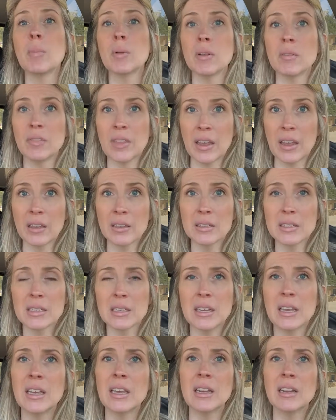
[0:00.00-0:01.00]
of things
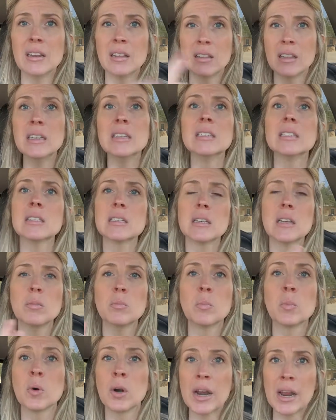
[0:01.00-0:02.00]
in this
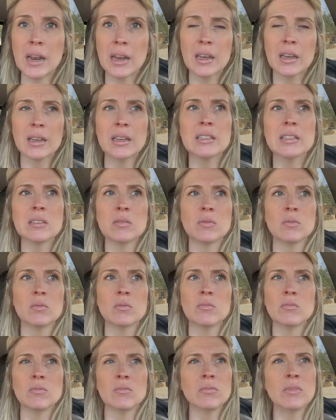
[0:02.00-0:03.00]
break. It's
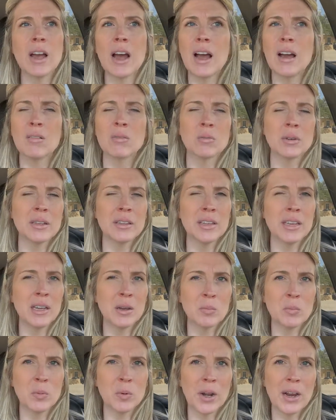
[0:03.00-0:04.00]
not really a
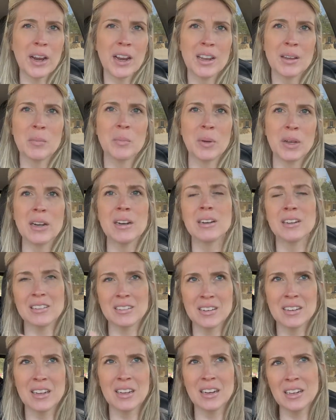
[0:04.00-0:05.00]
break, but it,
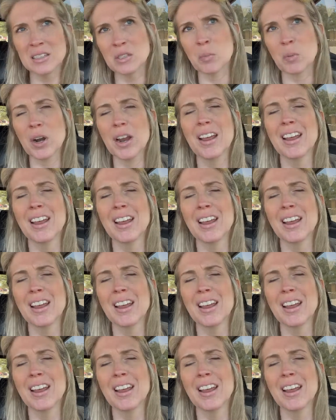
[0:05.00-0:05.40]
it is a break.